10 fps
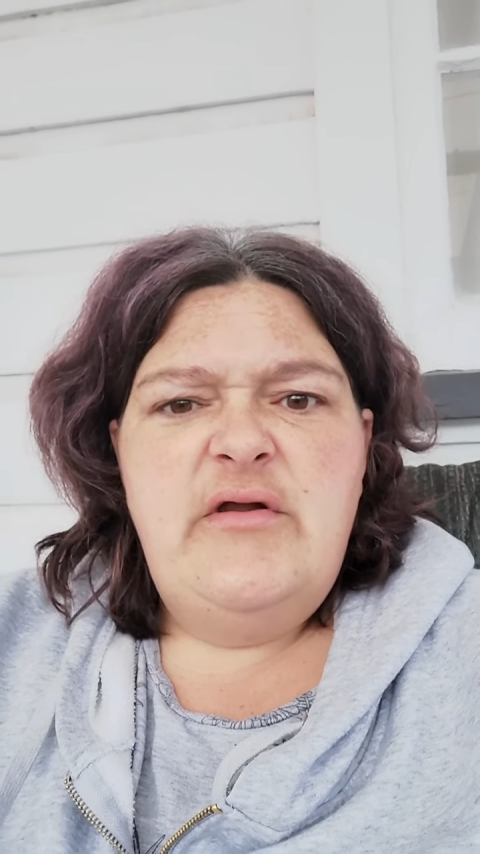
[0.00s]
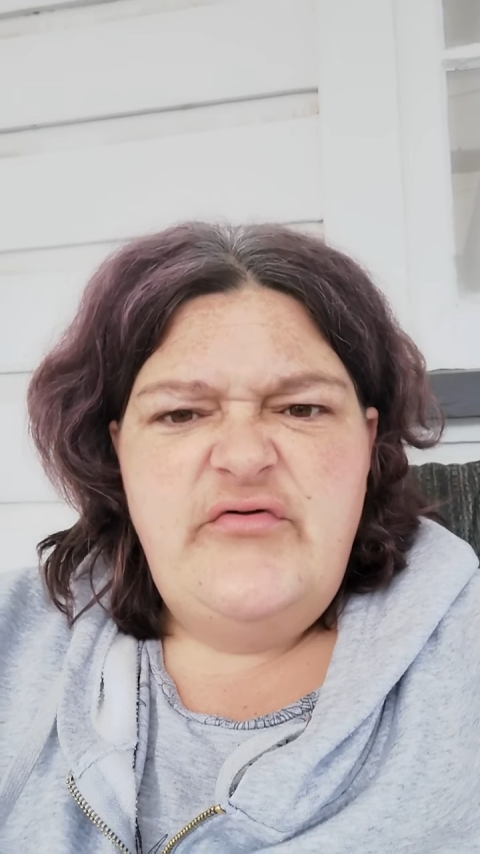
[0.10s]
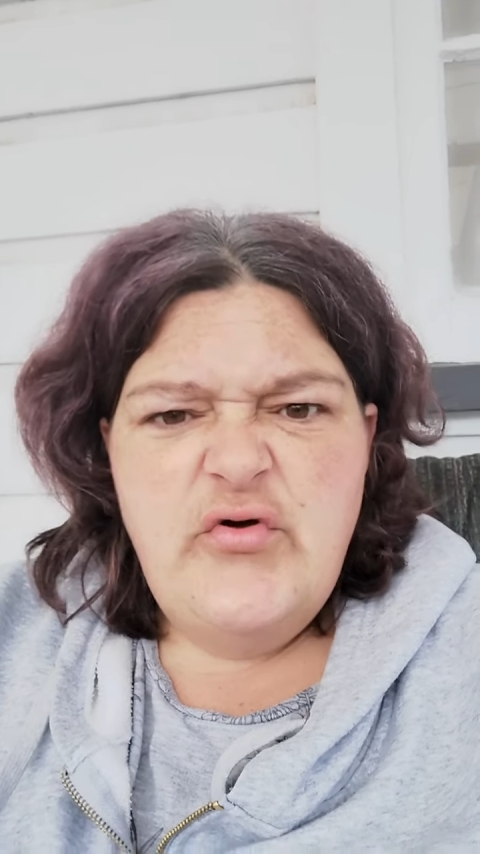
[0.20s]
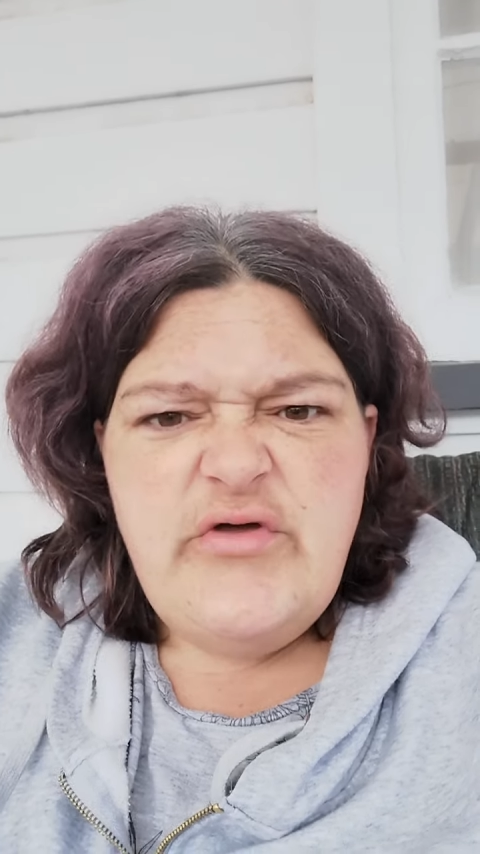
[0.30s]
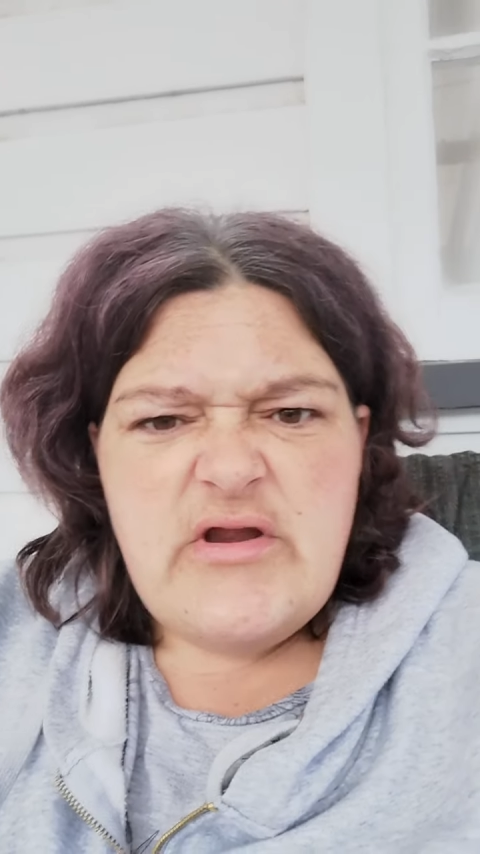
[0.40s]
And
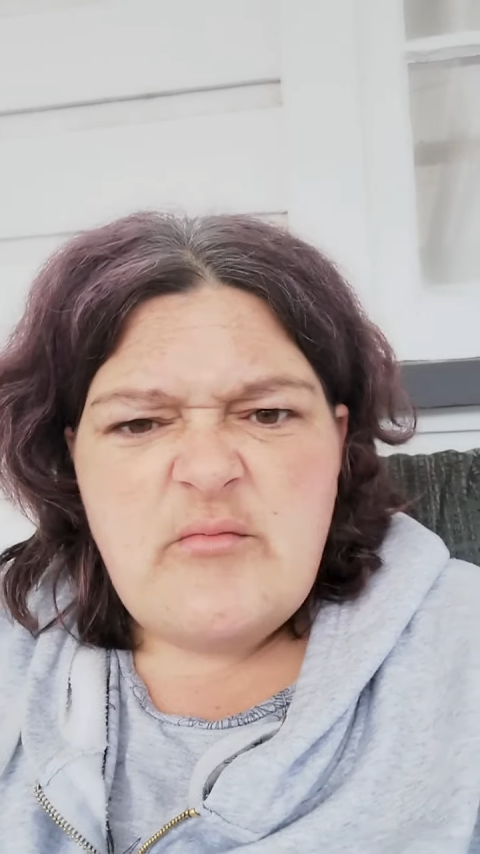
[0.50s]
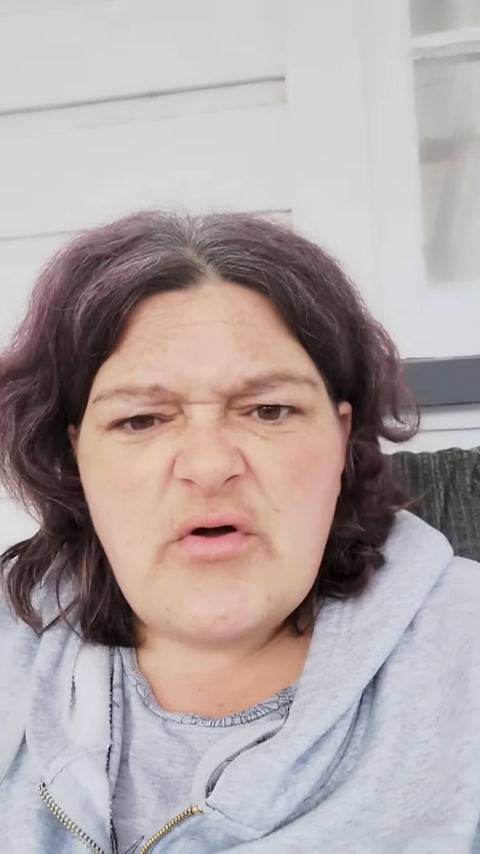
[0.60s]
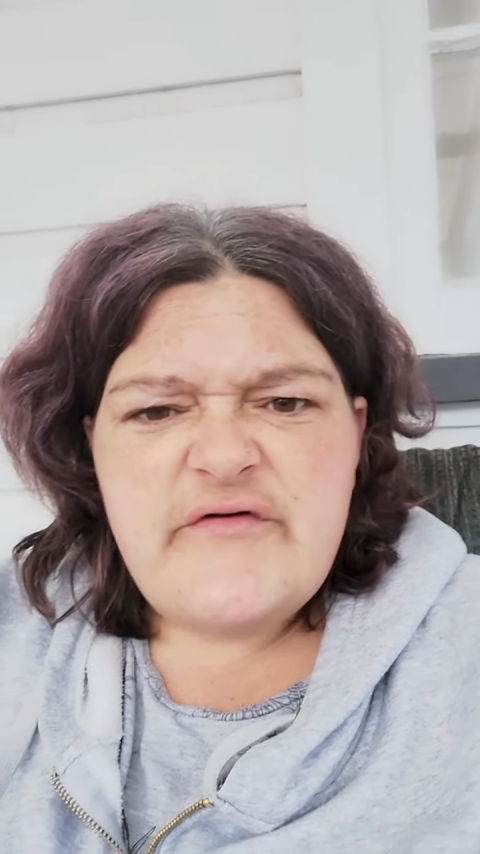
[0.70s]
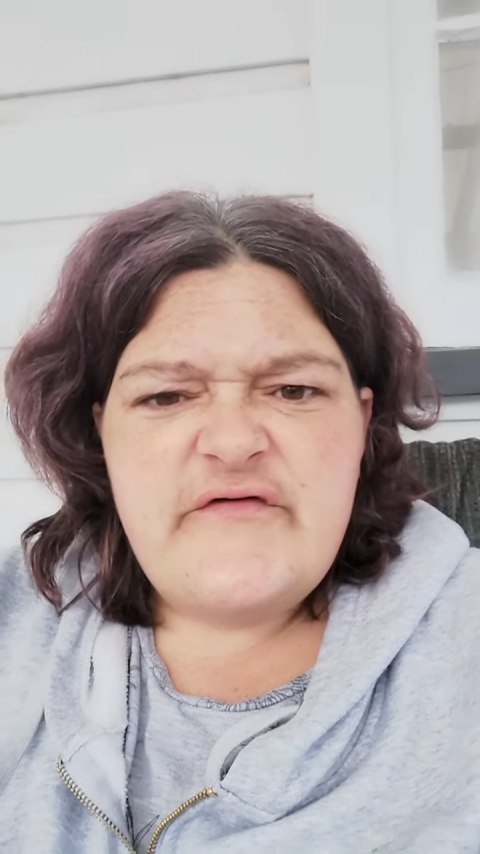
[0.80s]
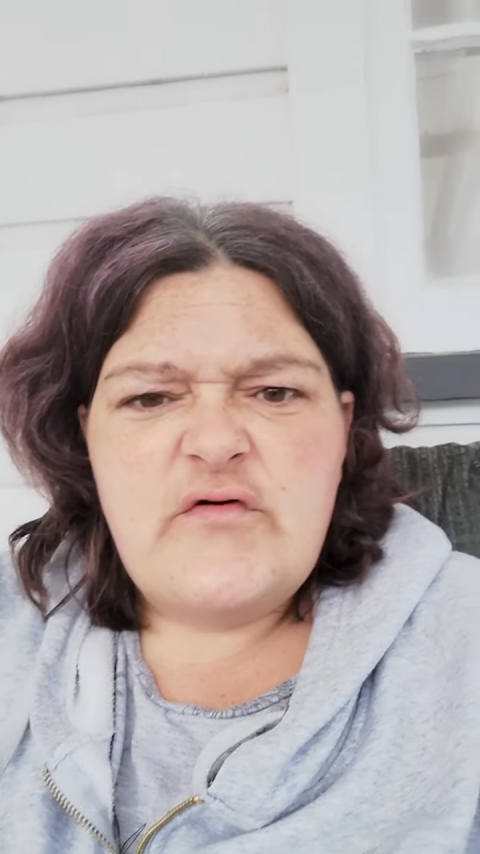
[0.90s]
I do get
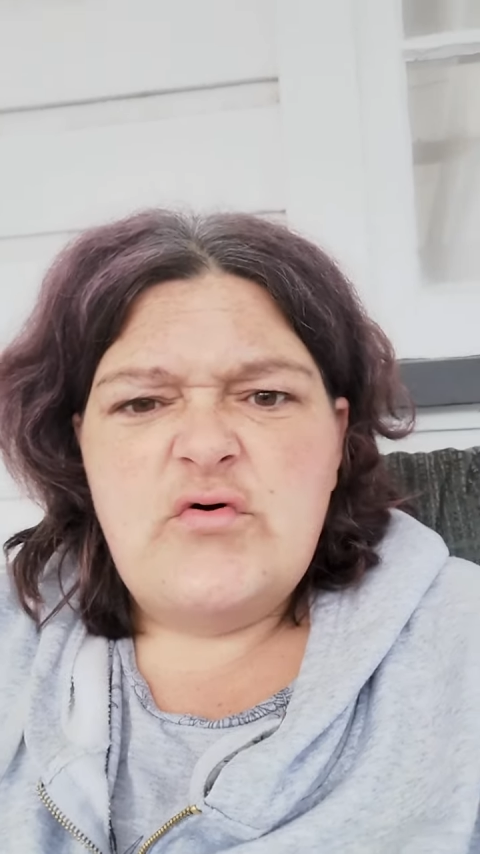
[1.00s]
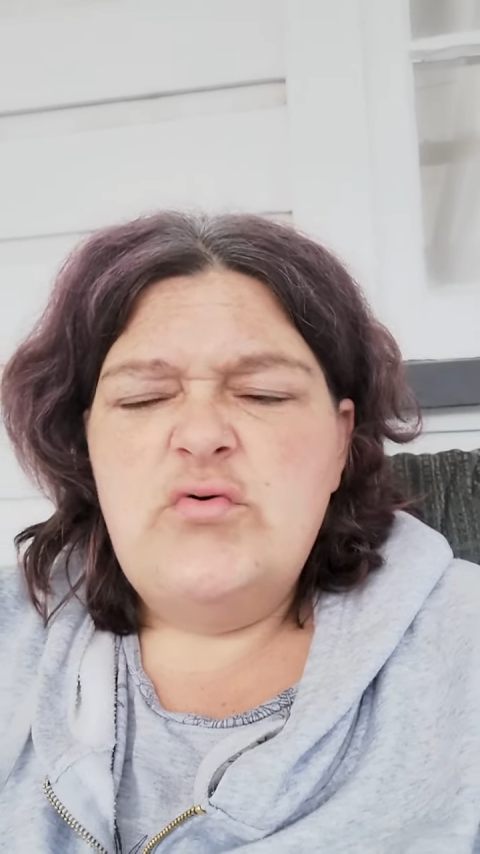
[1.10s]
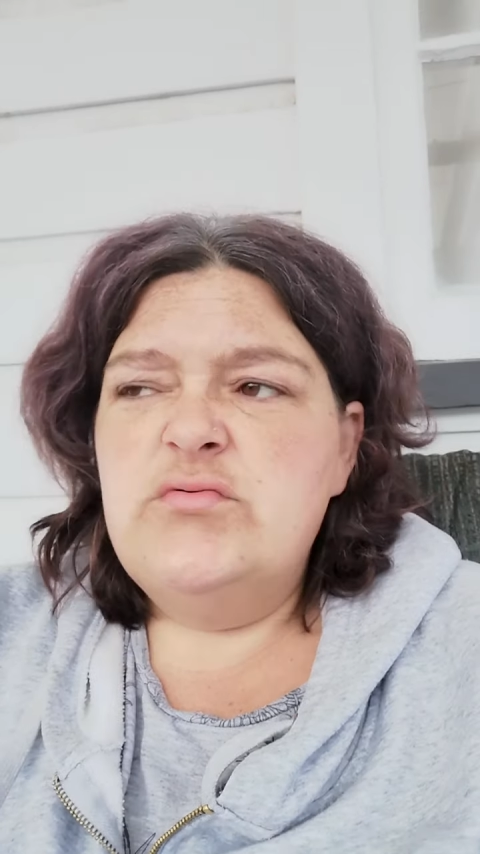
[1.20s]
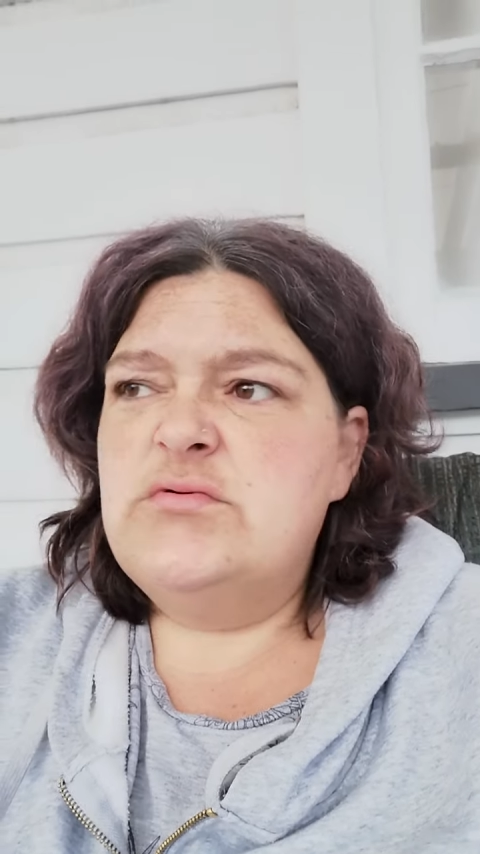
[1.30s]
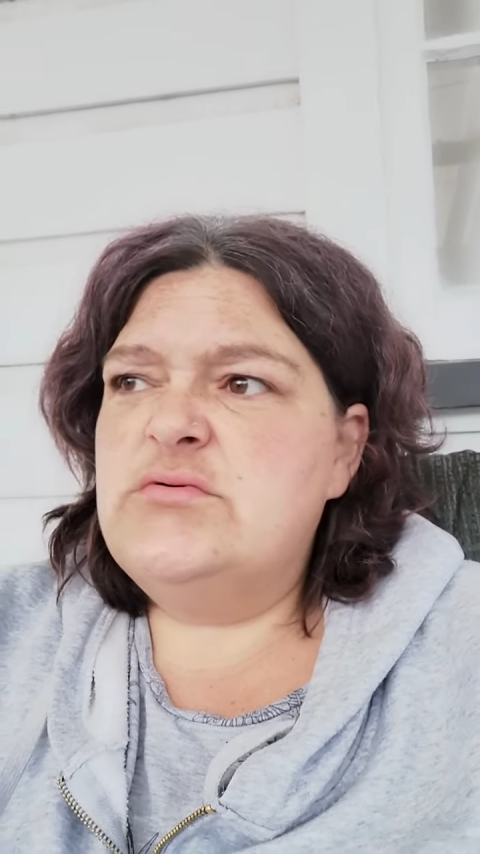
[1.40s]

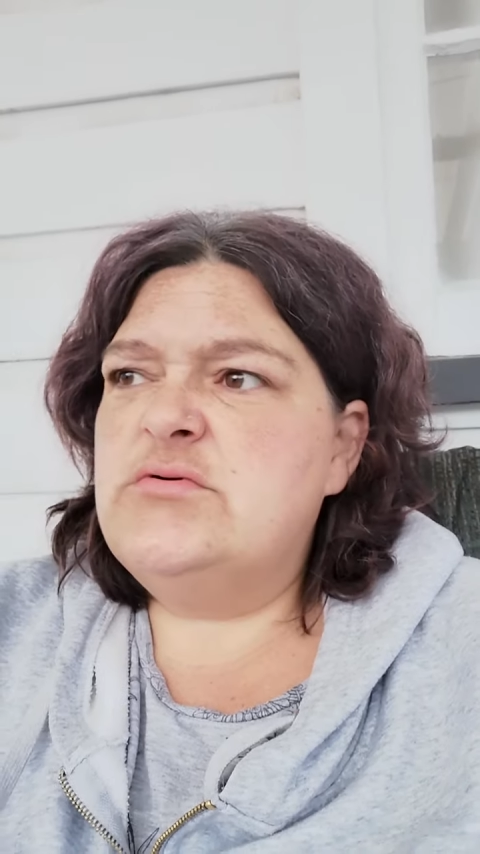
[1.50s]
emotional,